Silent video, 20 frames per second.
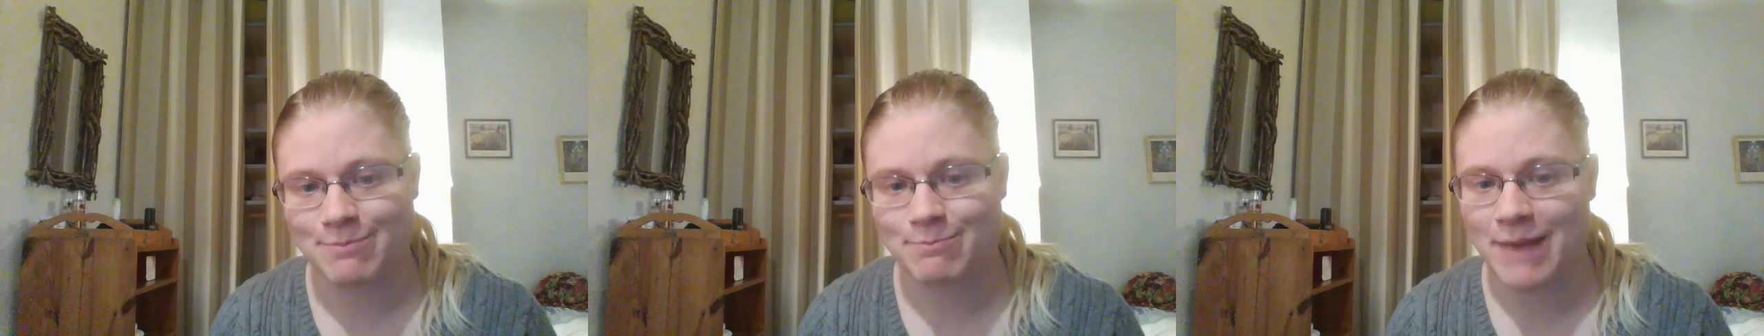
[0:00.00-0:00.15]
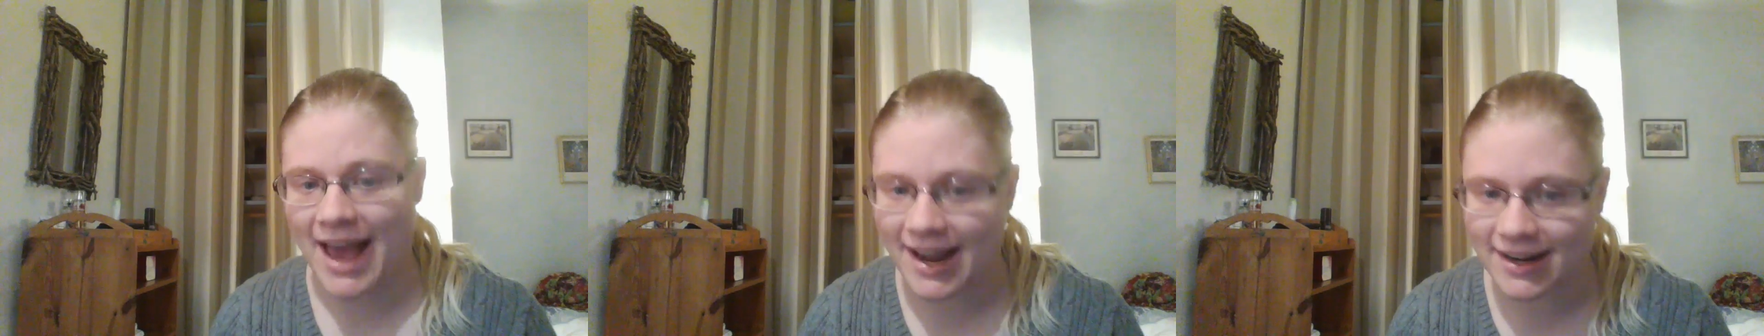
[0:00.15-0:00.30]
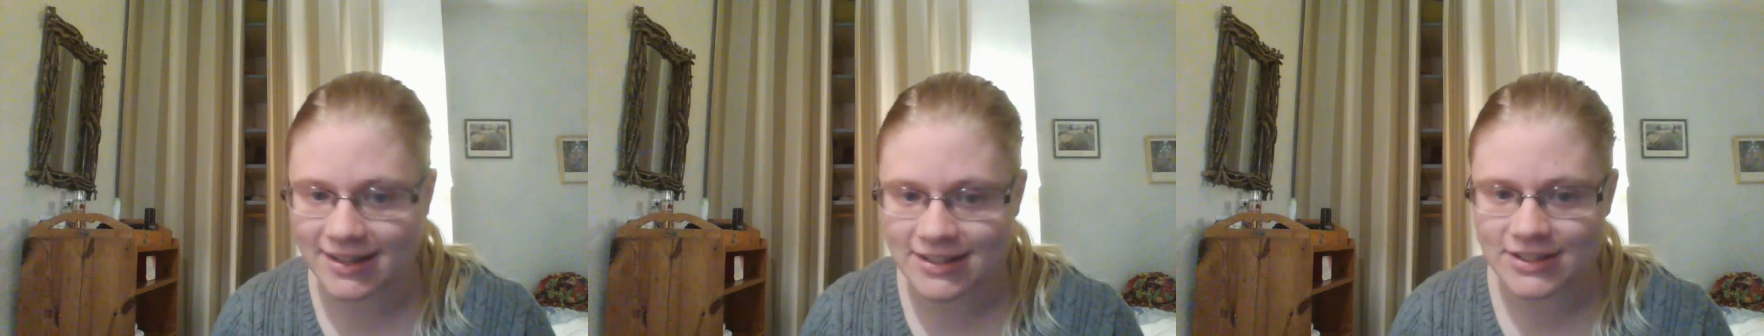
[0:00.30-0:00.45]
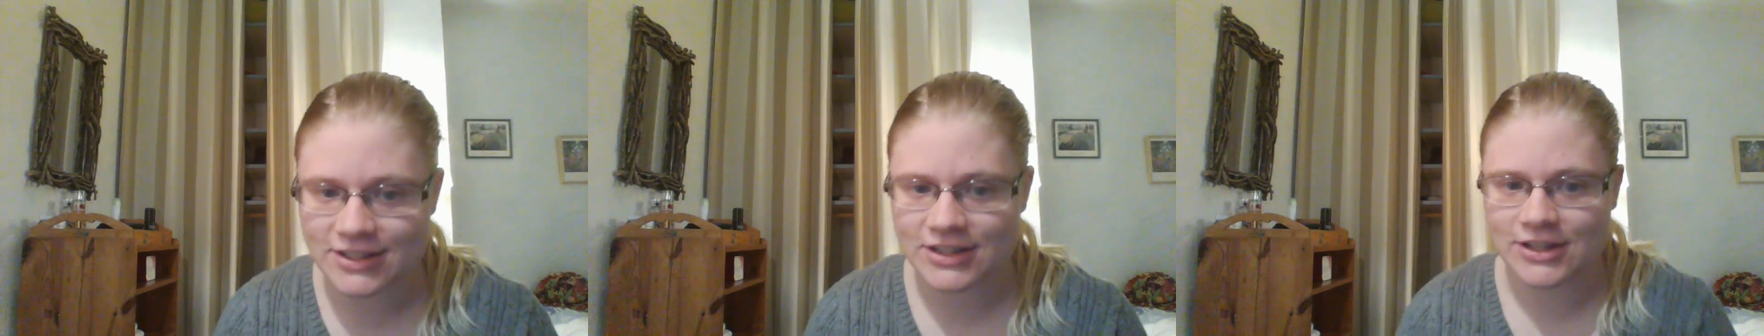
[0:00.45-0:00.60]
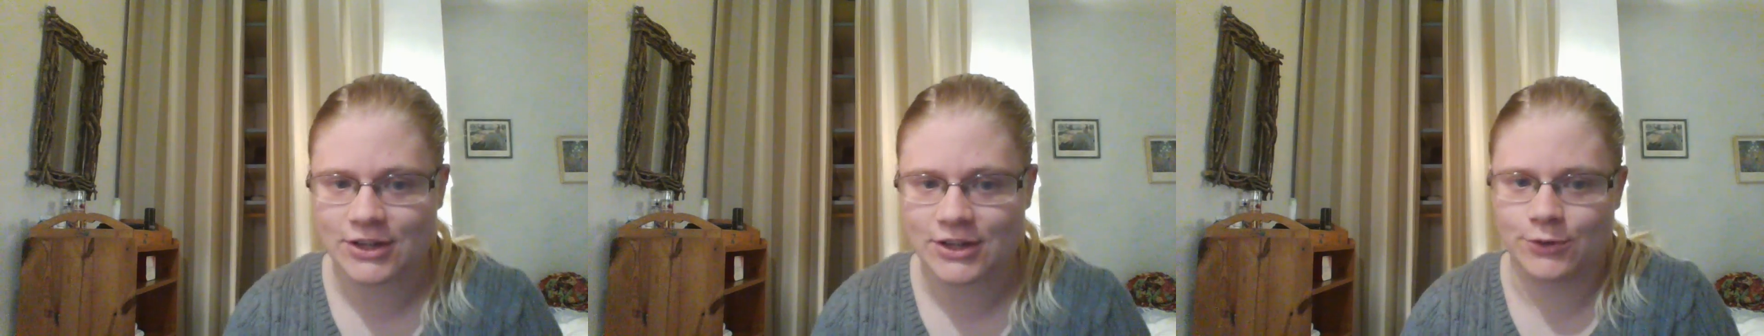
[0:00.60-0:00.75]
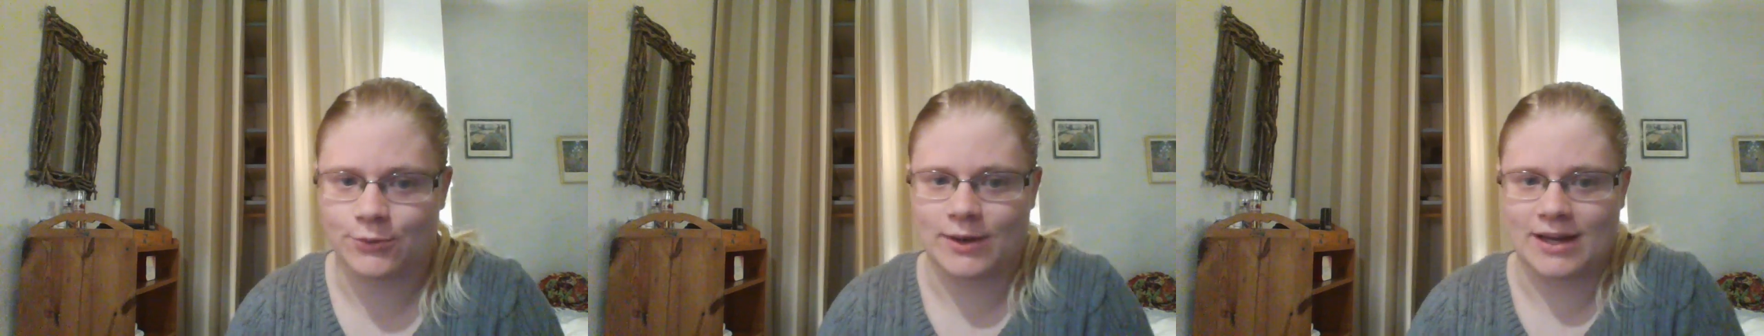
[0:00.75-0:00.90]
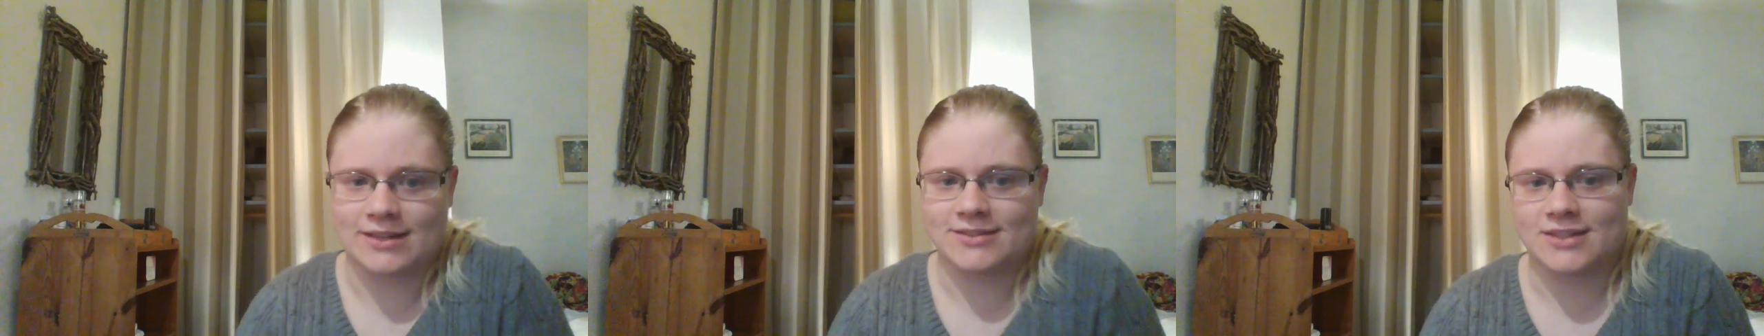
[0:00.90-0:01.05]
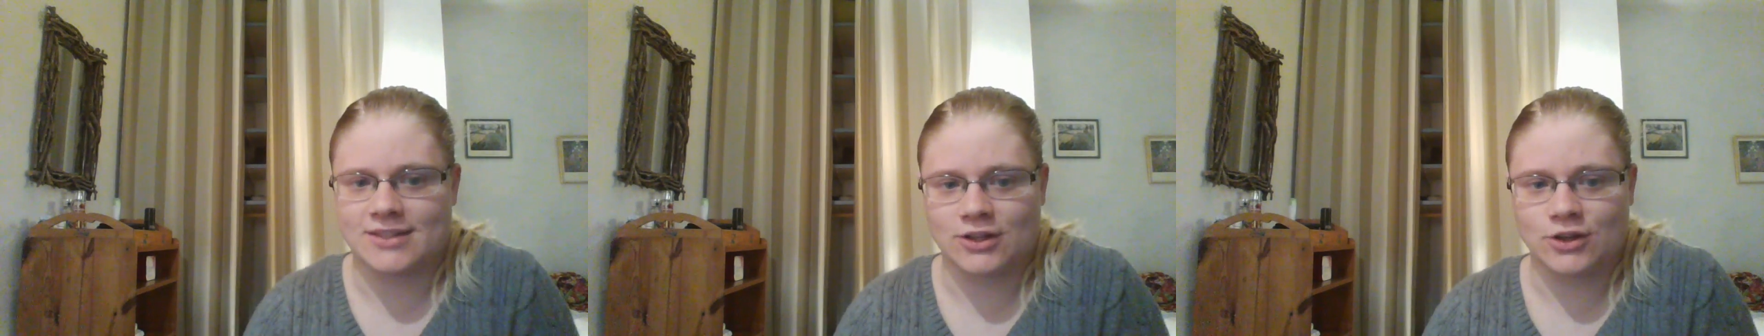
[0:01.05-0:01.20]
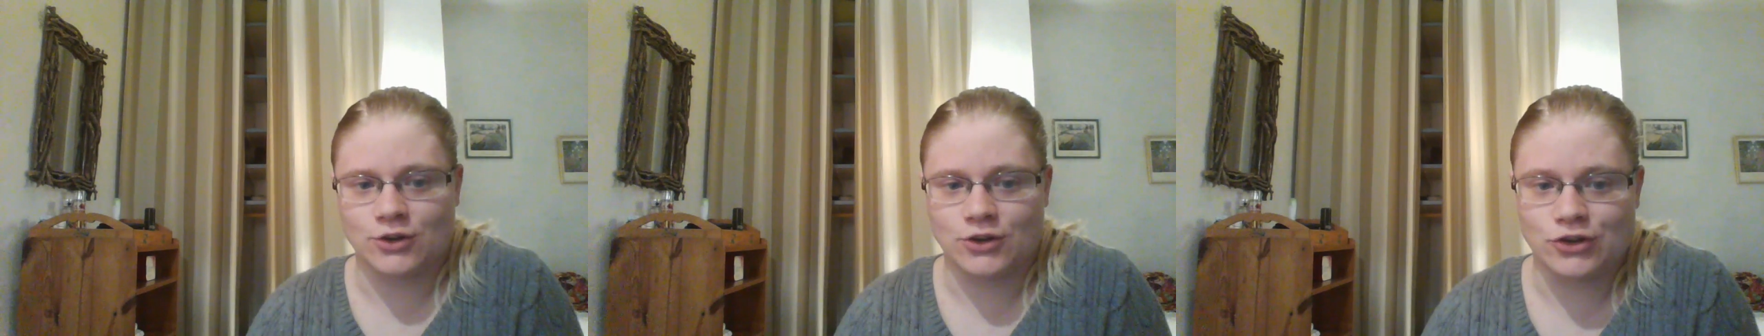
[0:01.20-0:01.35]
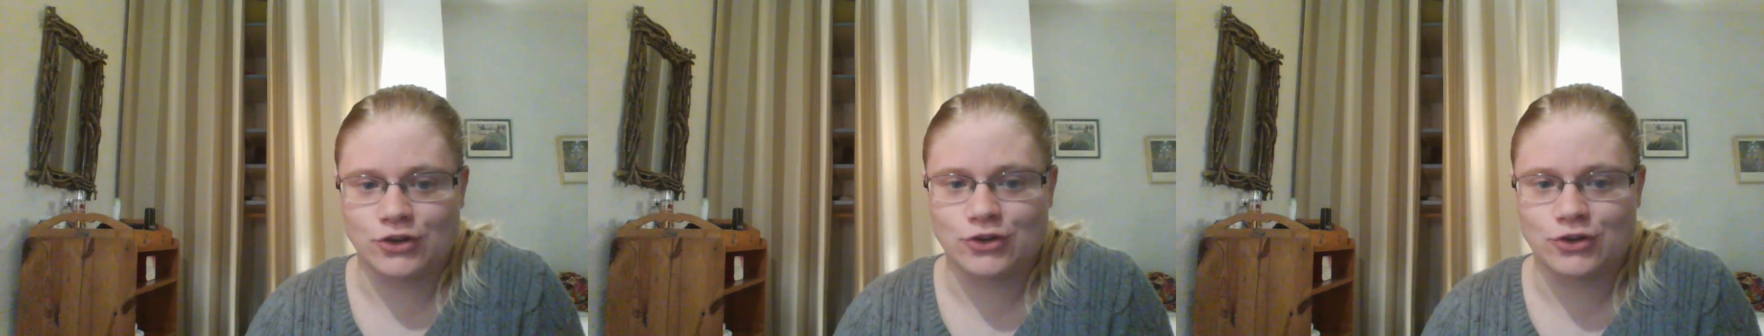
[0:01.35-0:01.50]
back to the US to
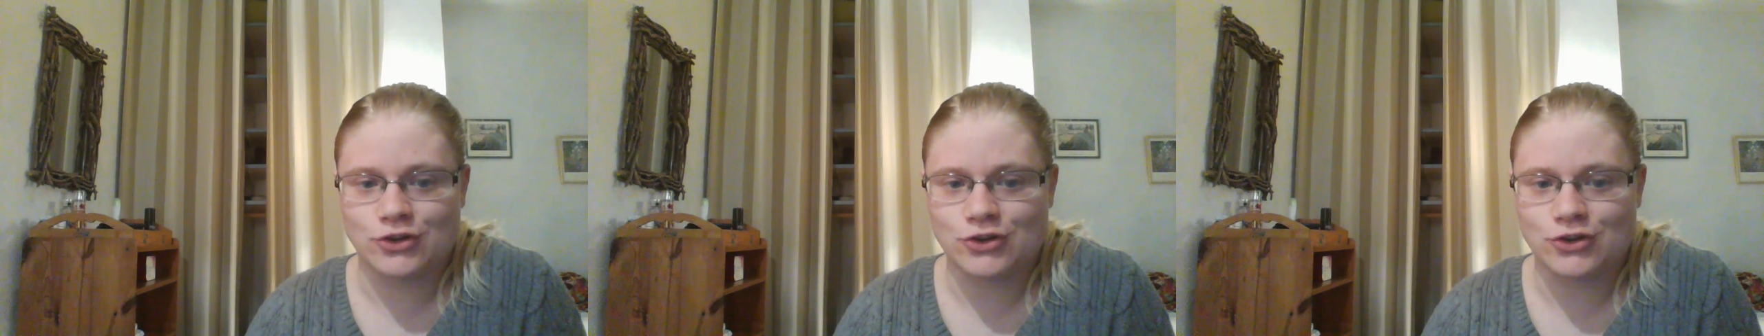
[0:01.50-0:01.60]
go to